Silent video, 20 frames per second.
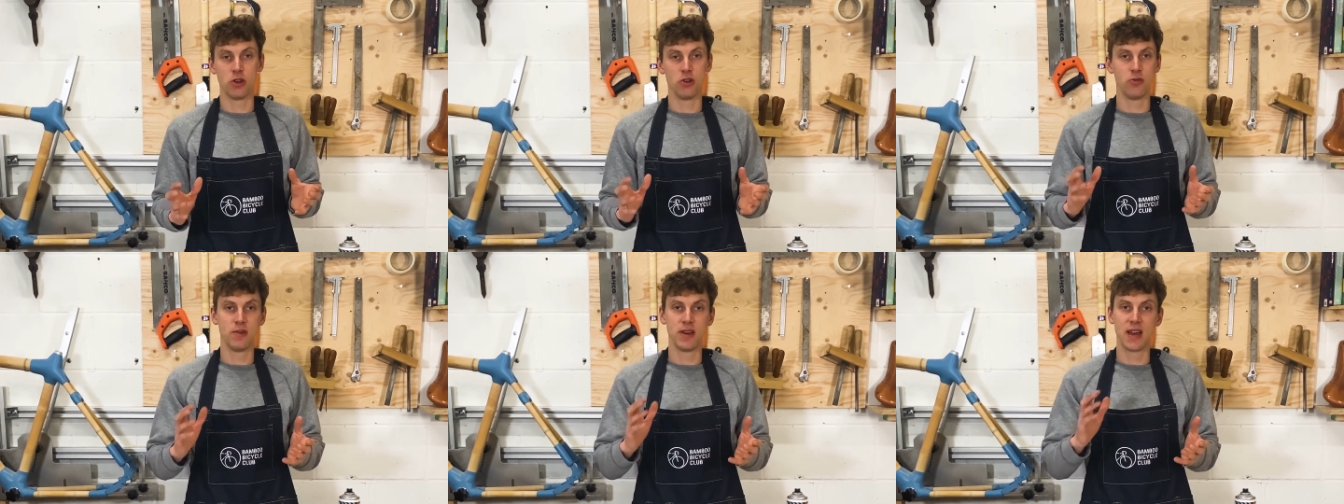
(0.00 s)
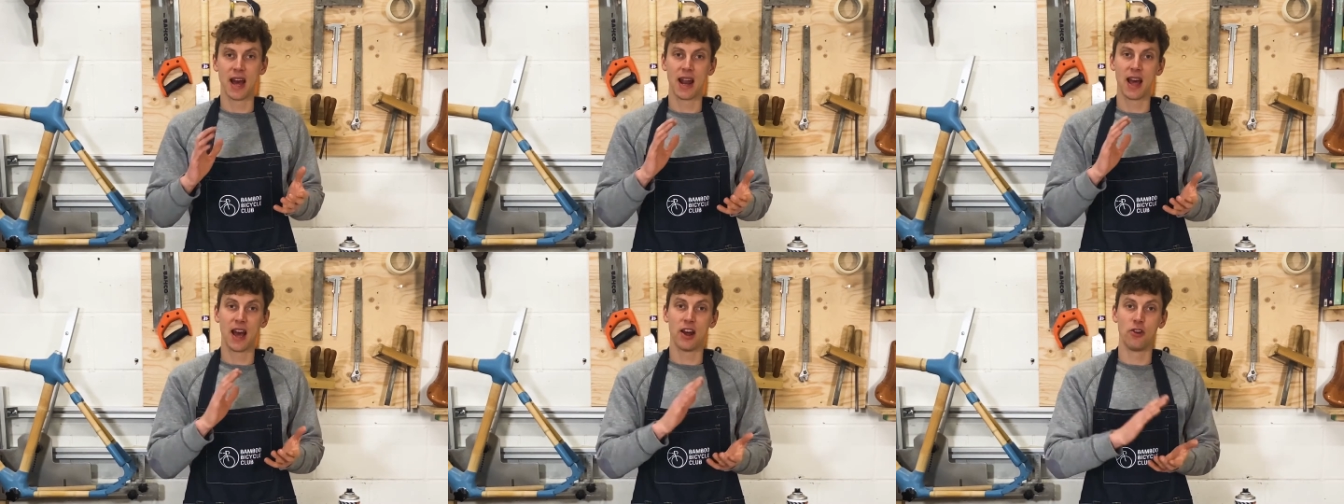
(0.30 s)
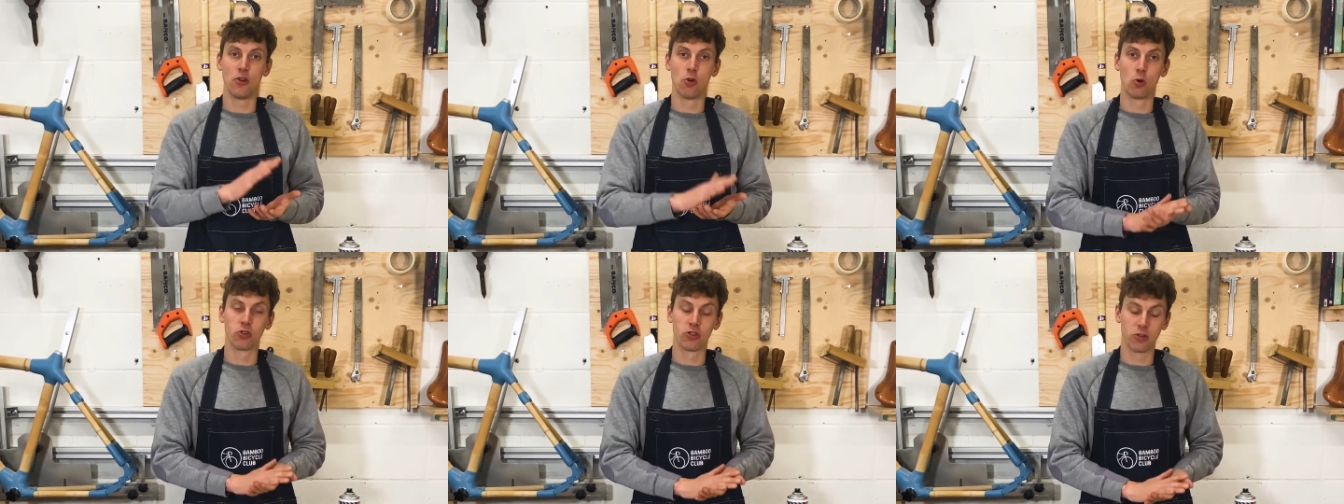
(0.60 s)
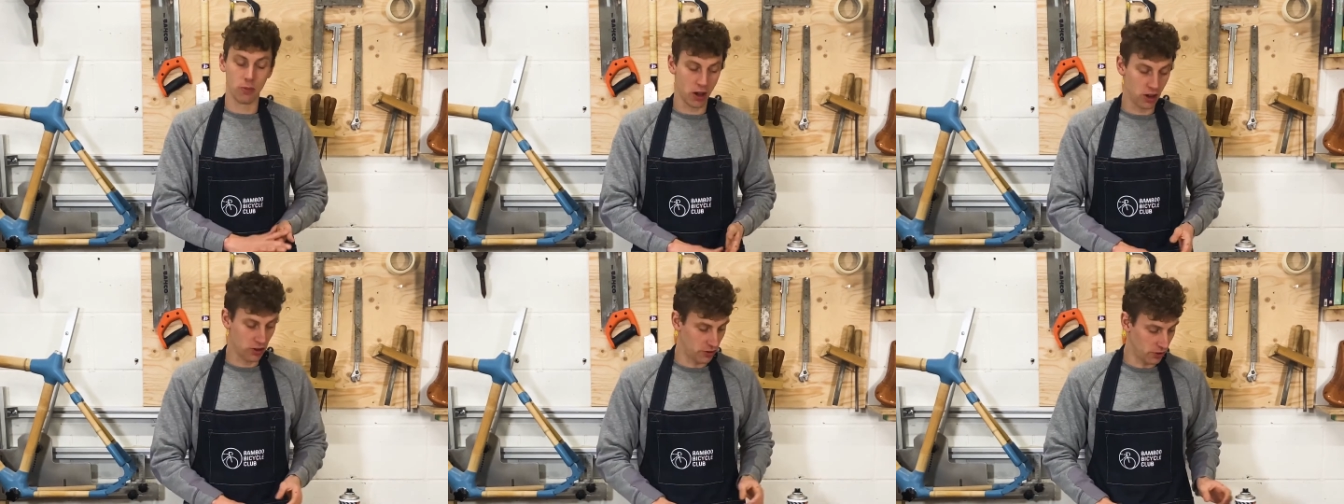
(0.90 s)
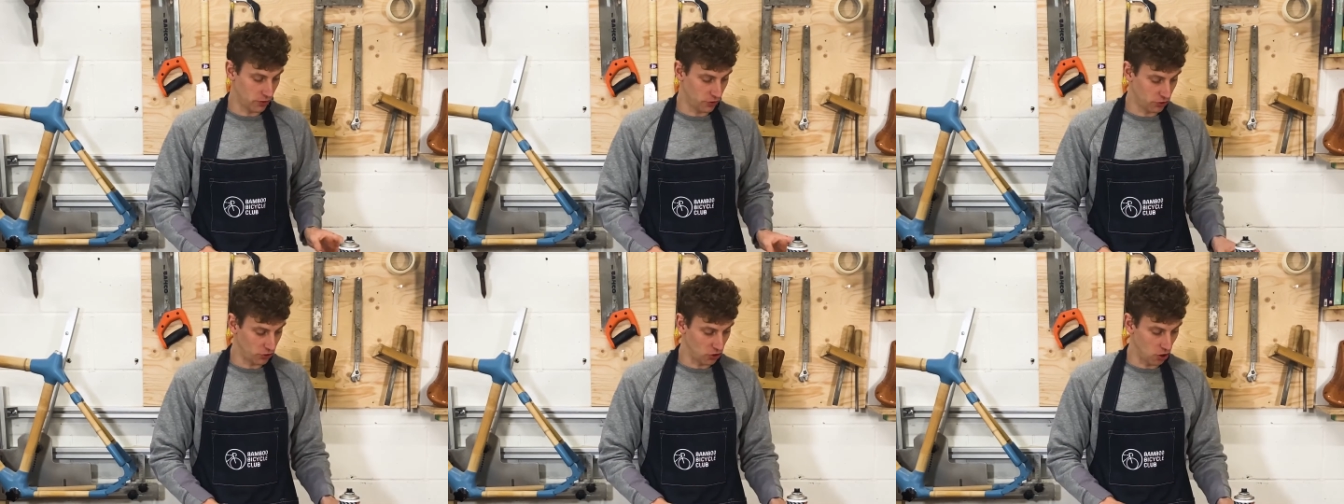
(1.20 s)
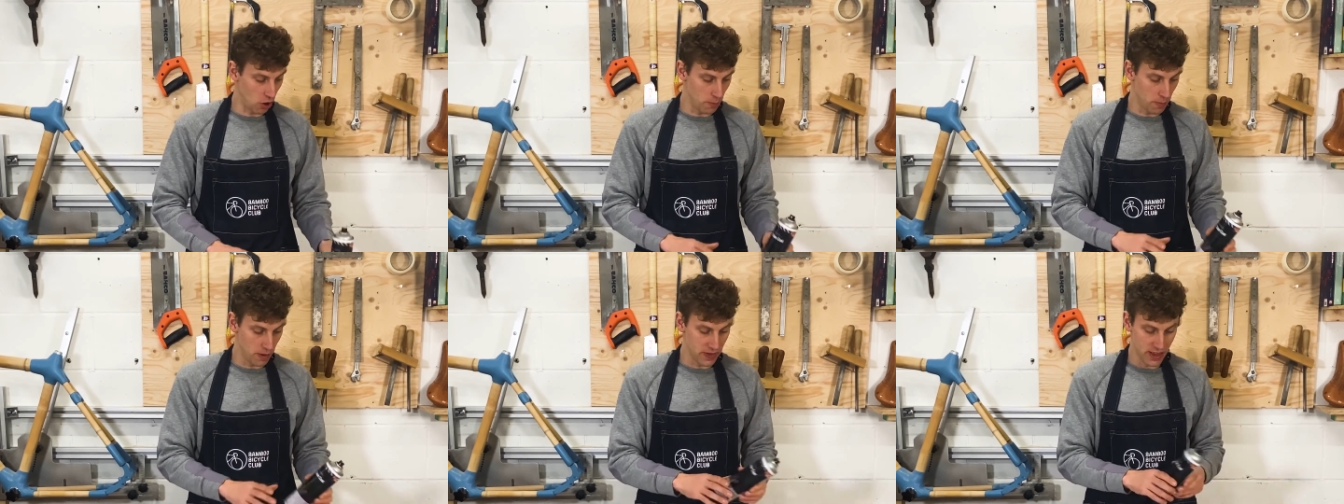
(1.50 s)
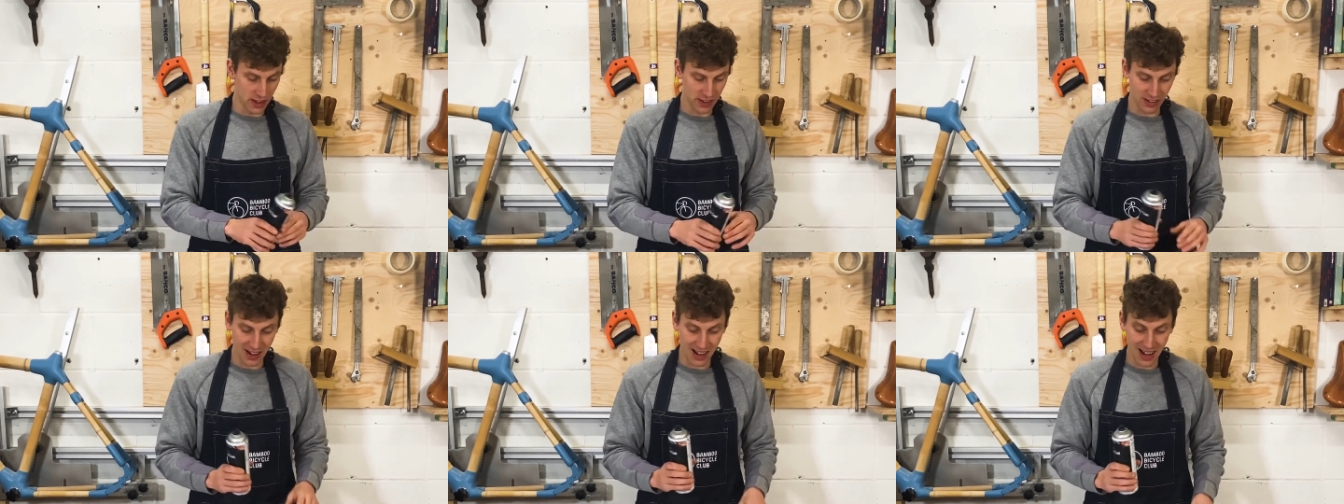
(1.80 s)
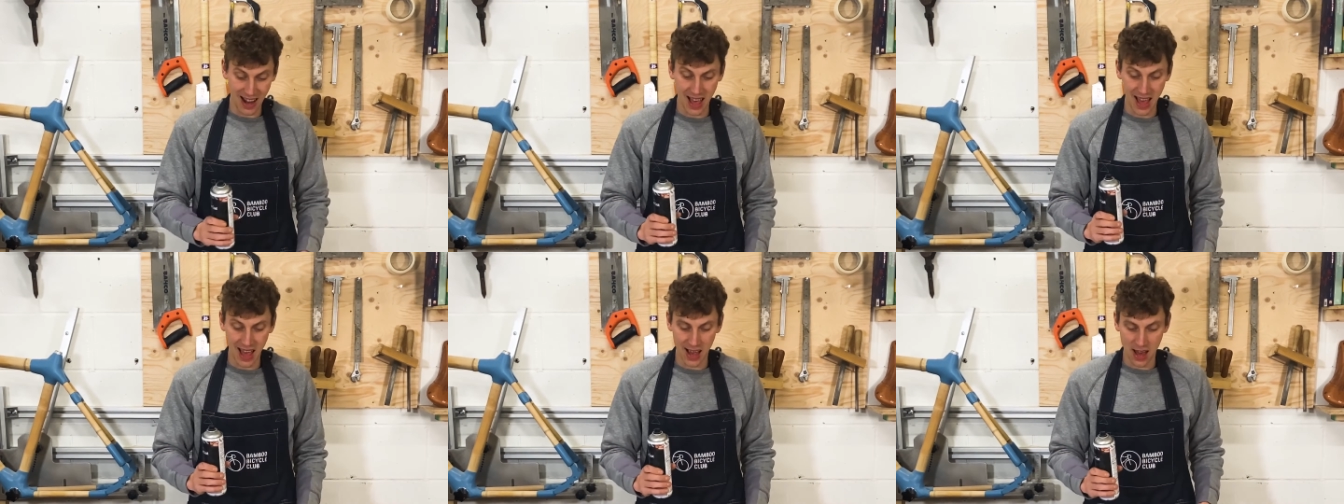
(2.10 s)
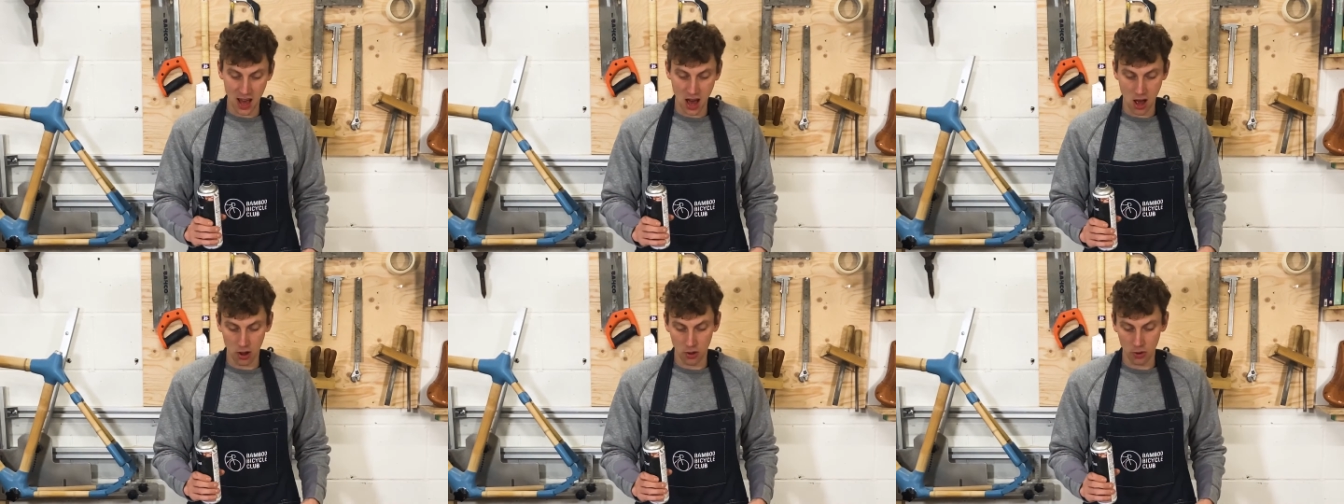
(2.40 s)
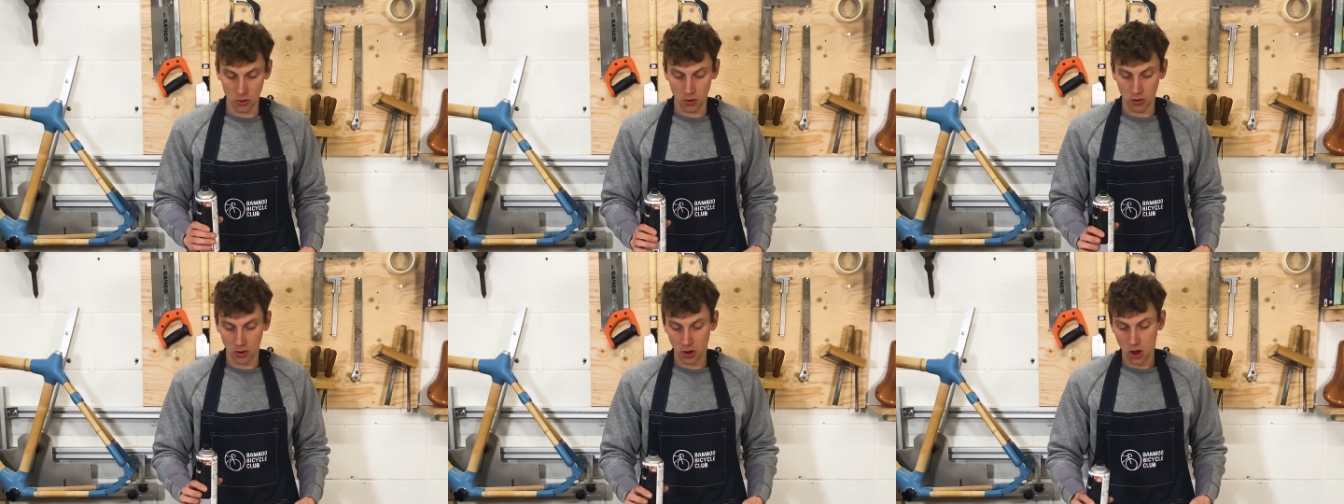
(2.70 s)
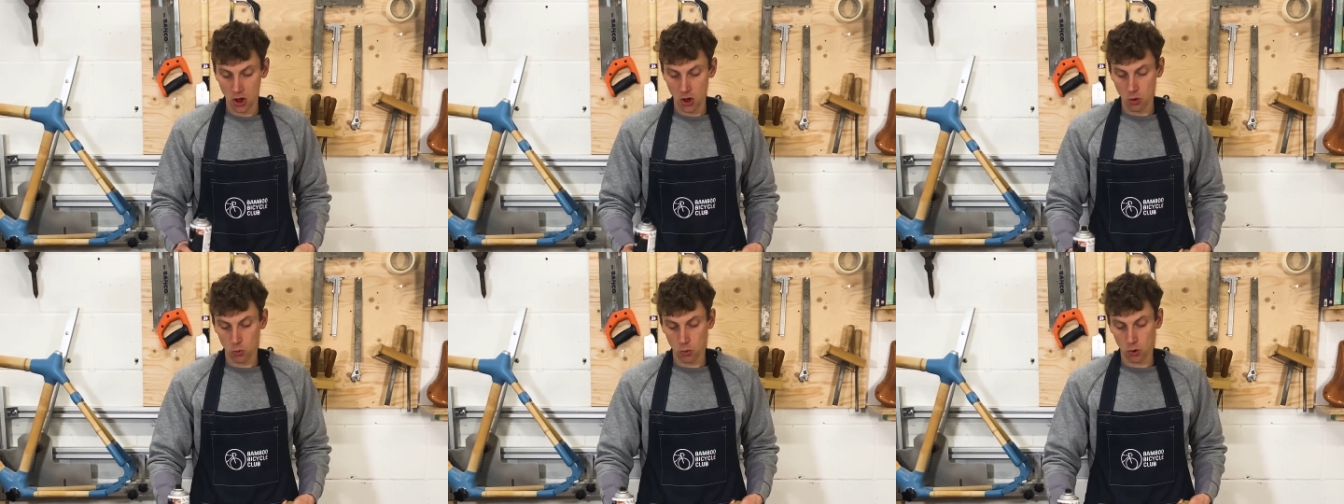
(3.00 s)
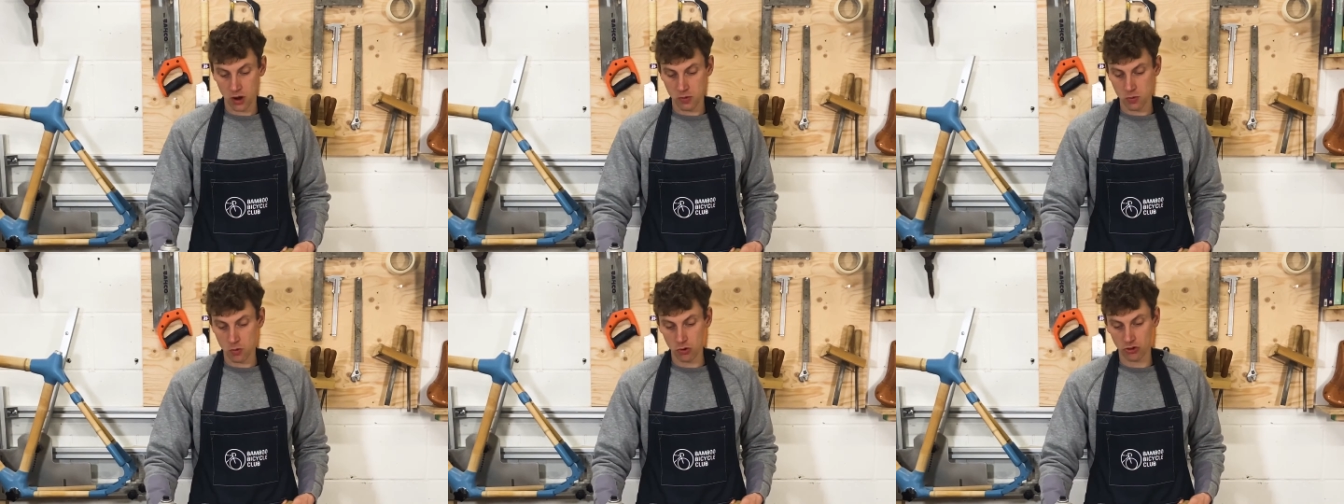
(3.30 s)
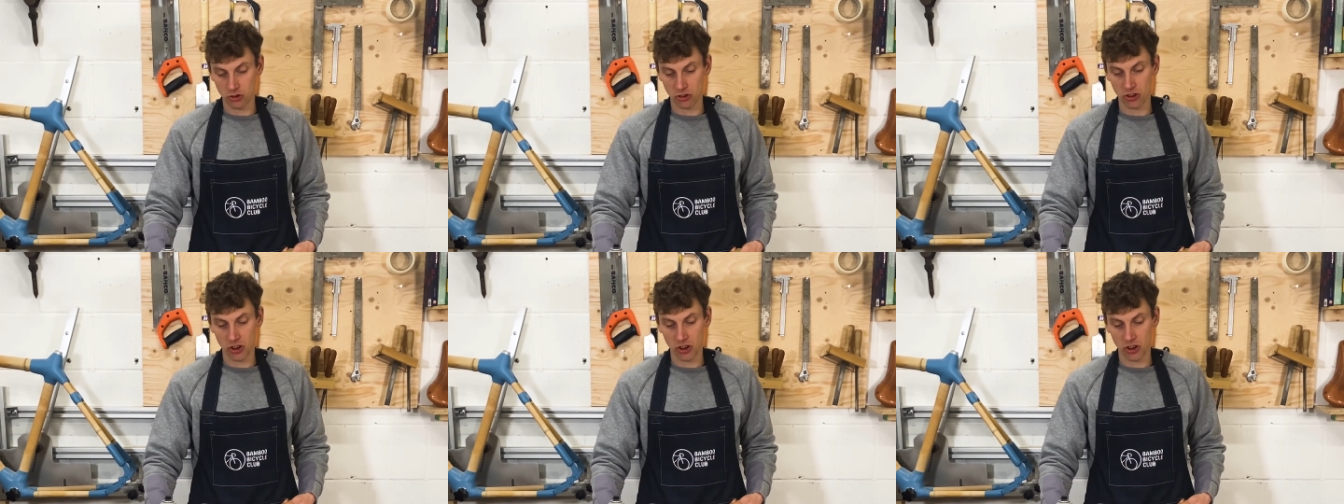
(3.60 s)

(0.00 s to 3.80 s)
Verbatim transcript: you can get it at an automotive shop, and this clear coat, what it will